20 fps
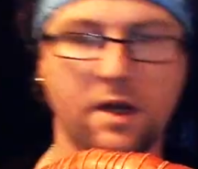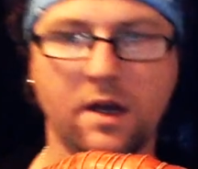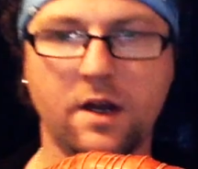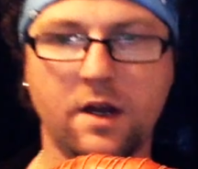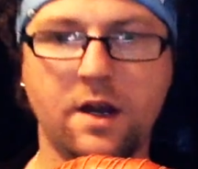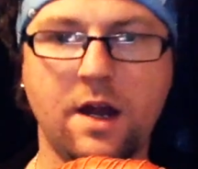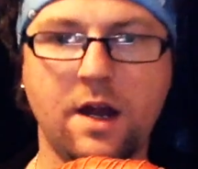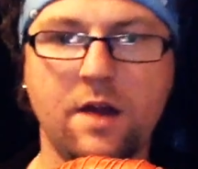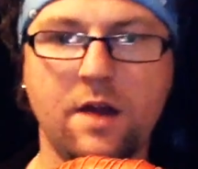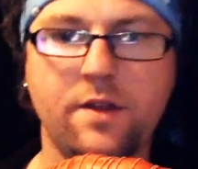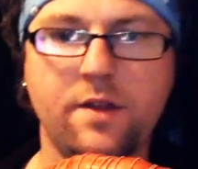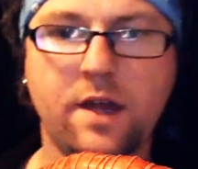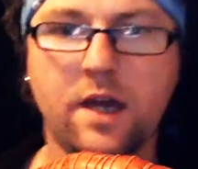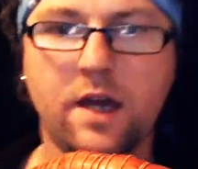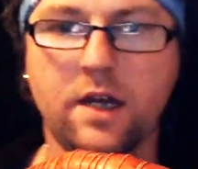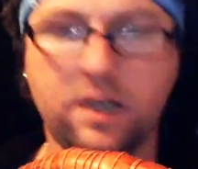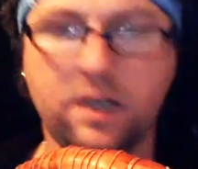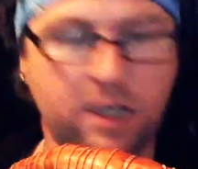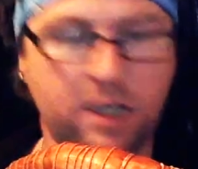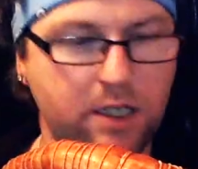Now
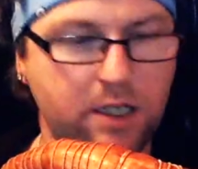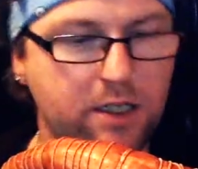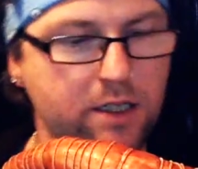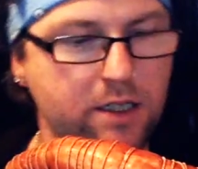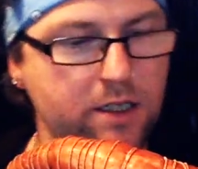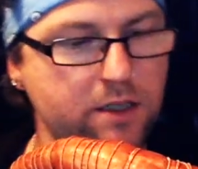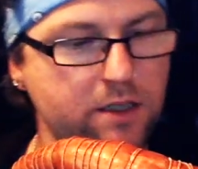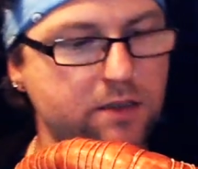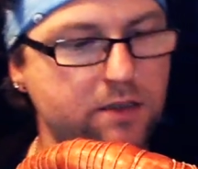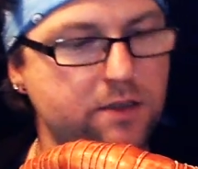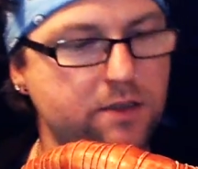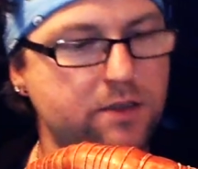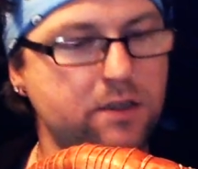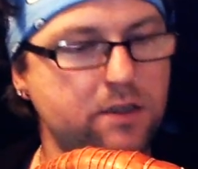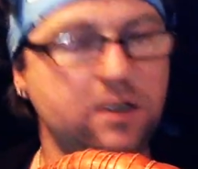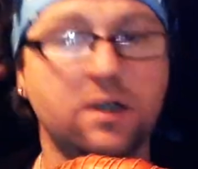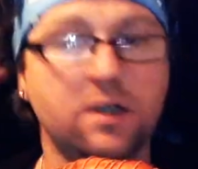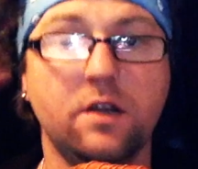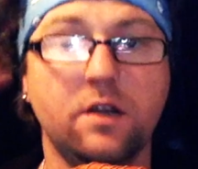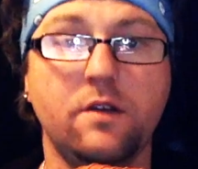that it is
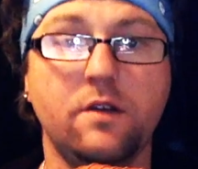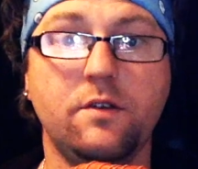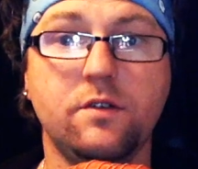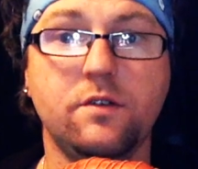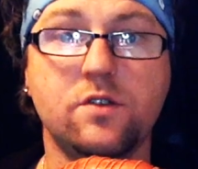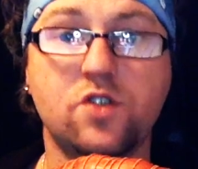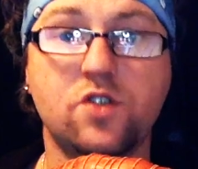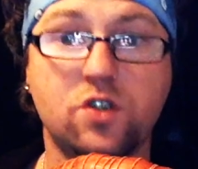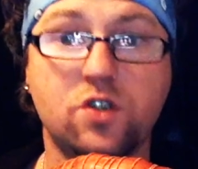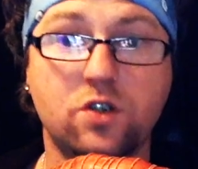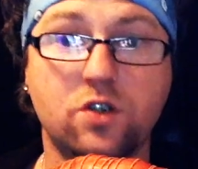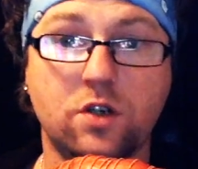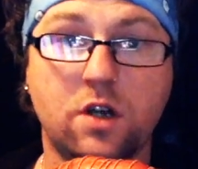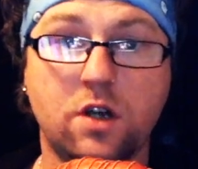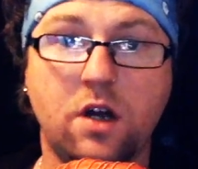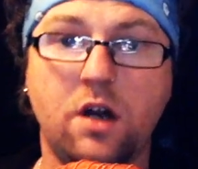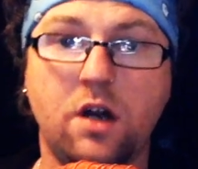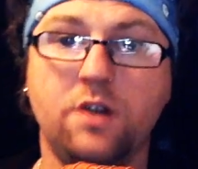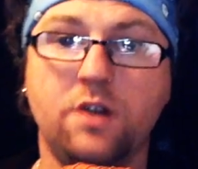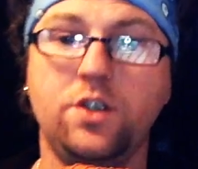stuck
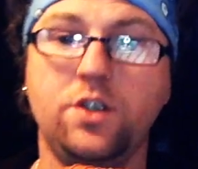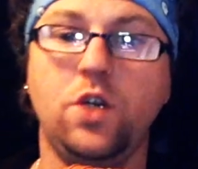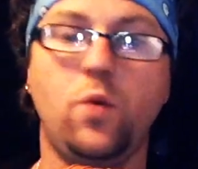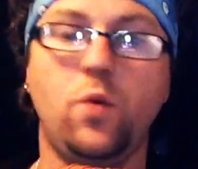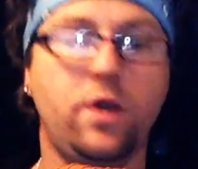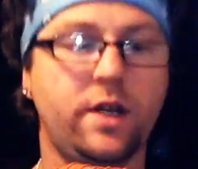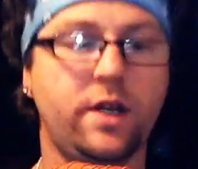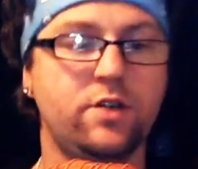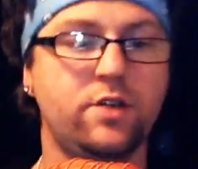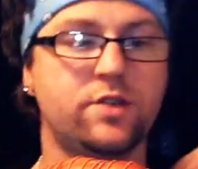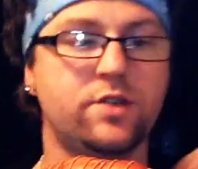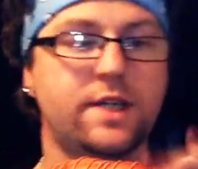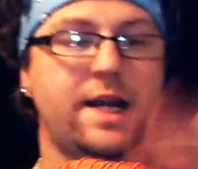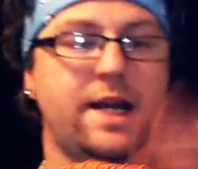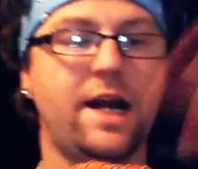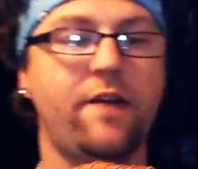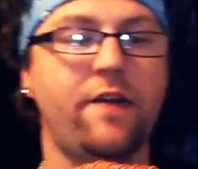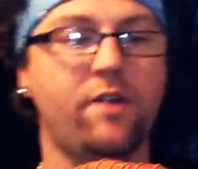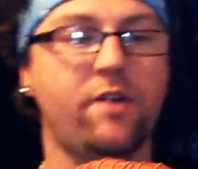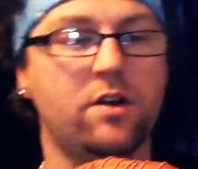on, you want to just
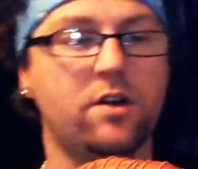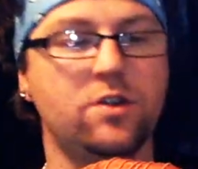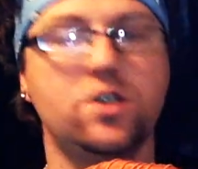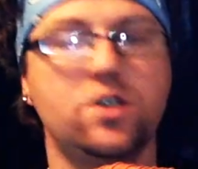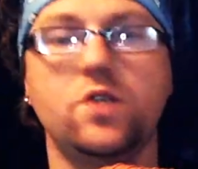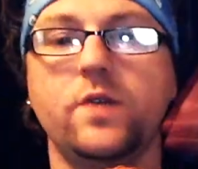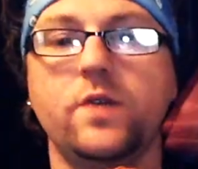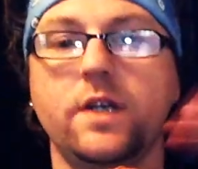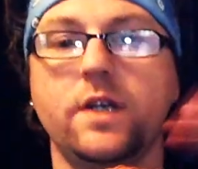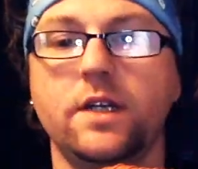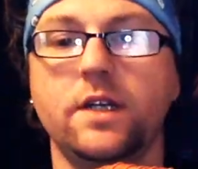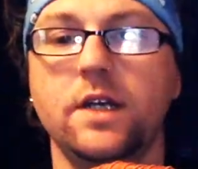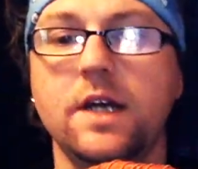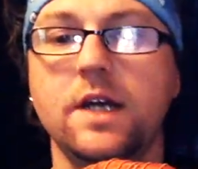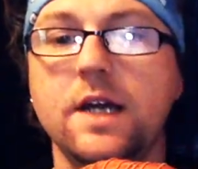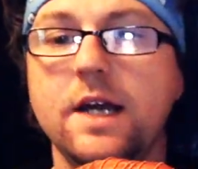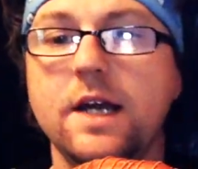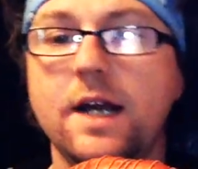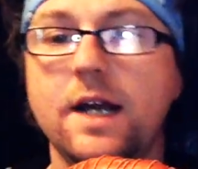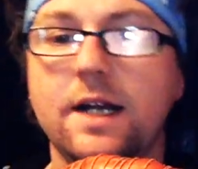carry on doing
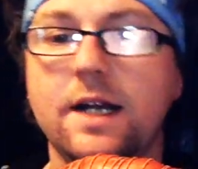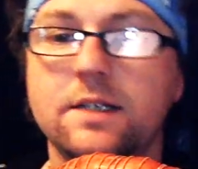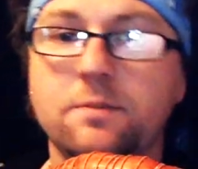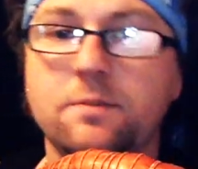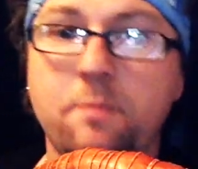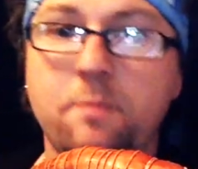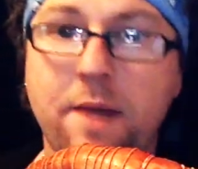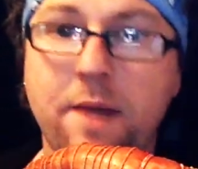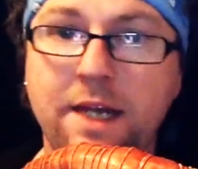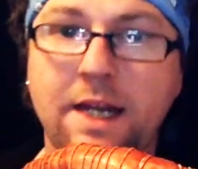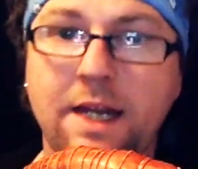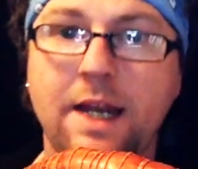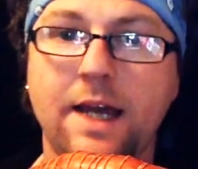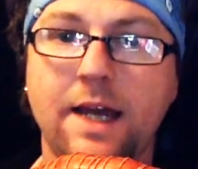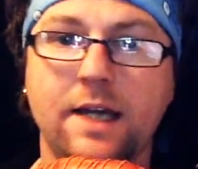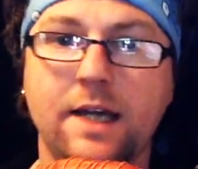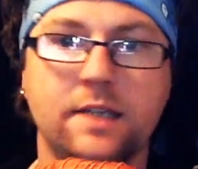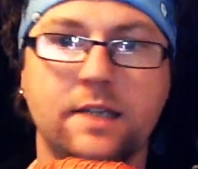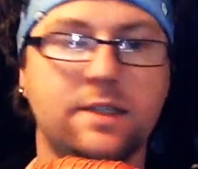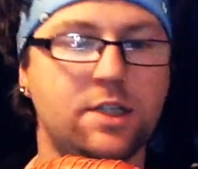as many
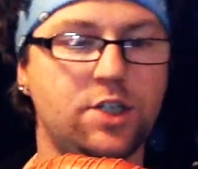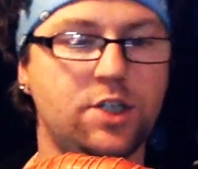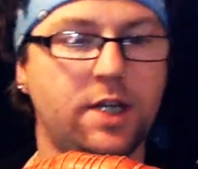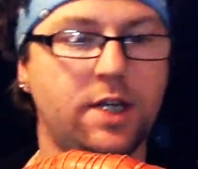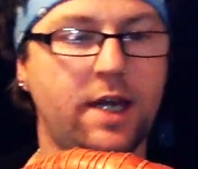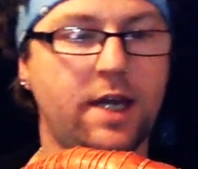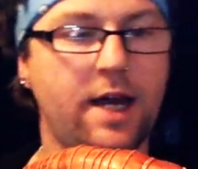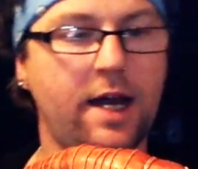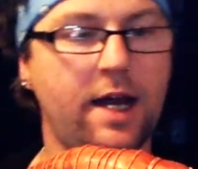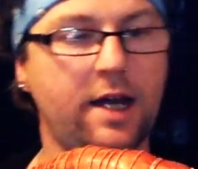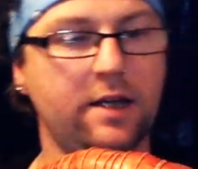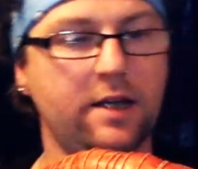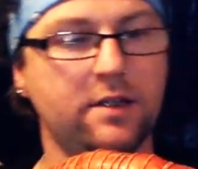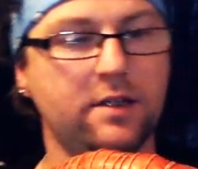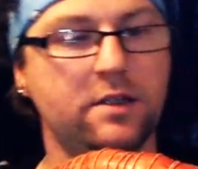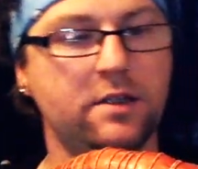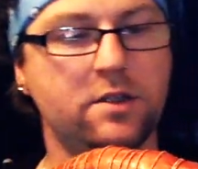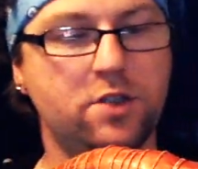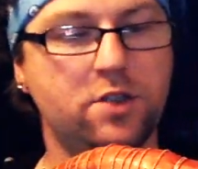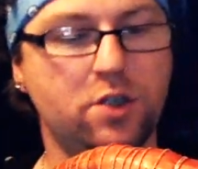layers as you can
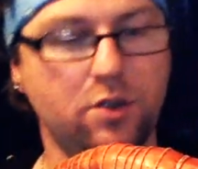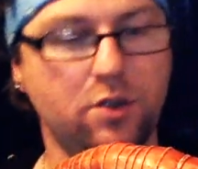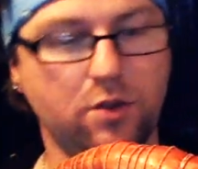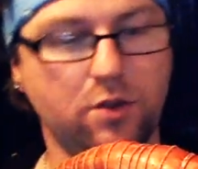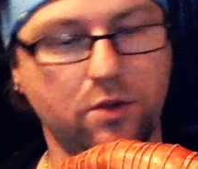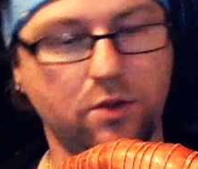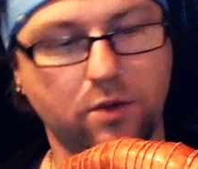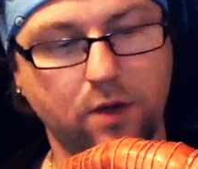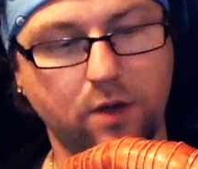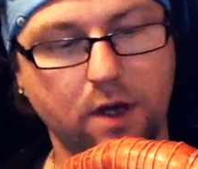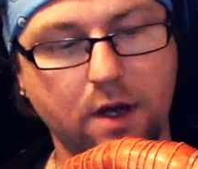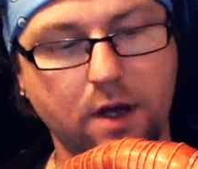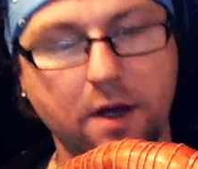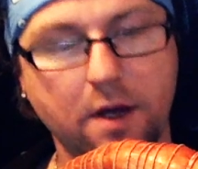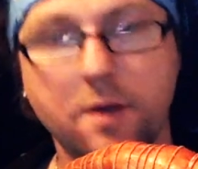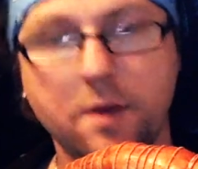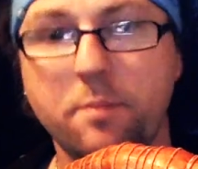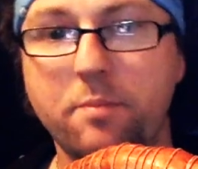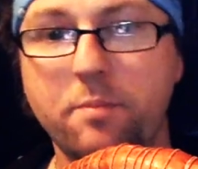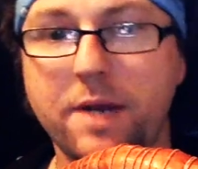to
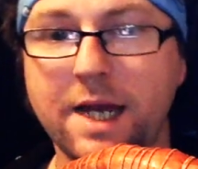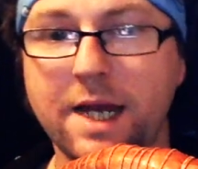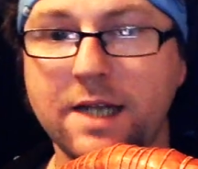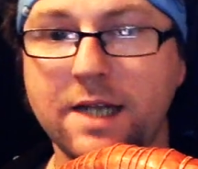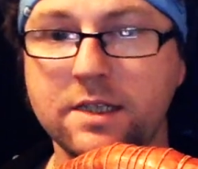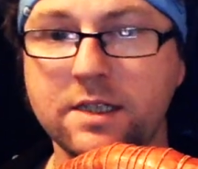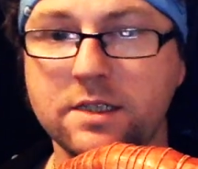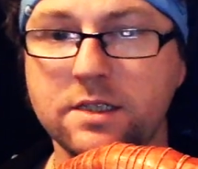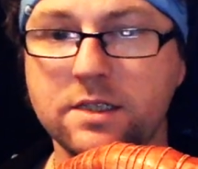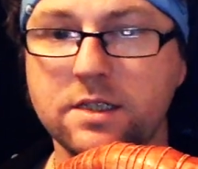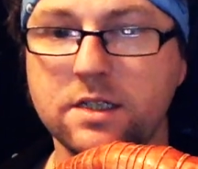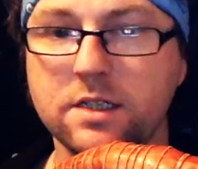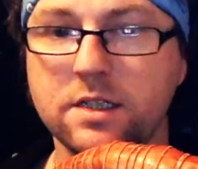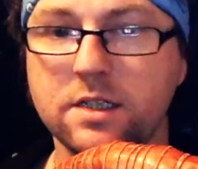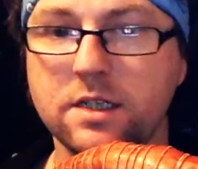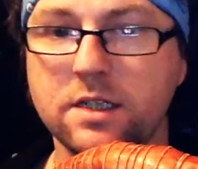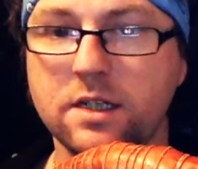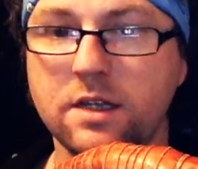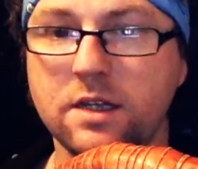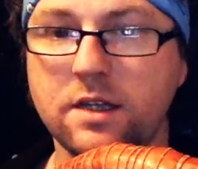blend
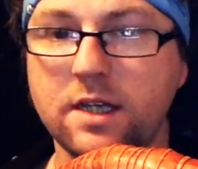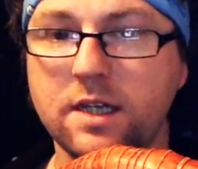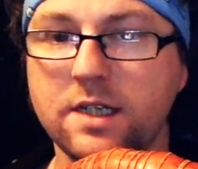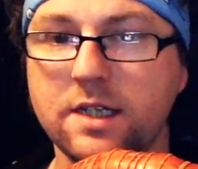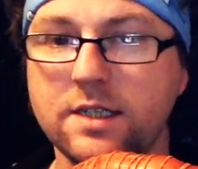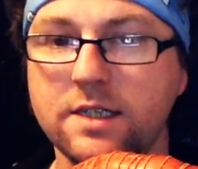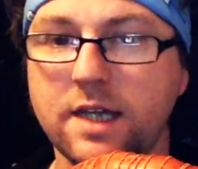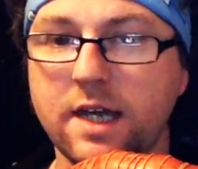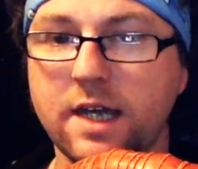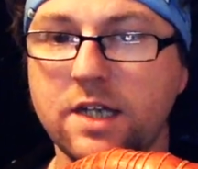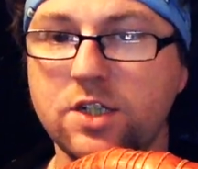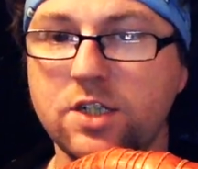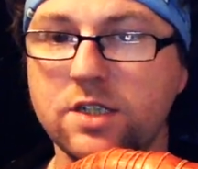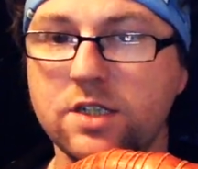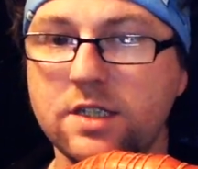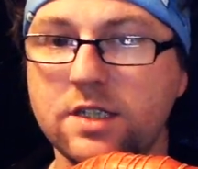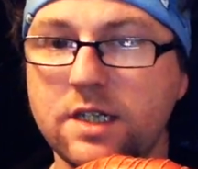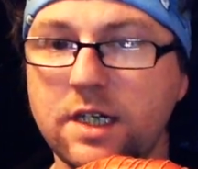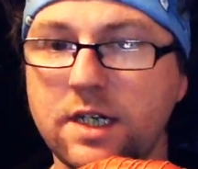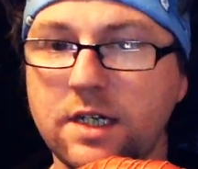these
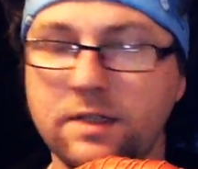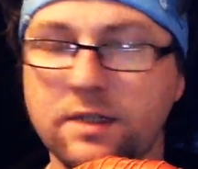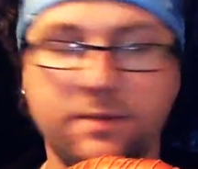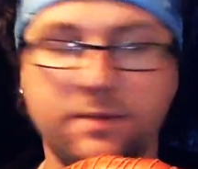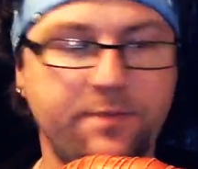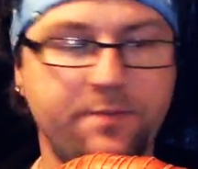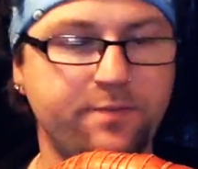edges in.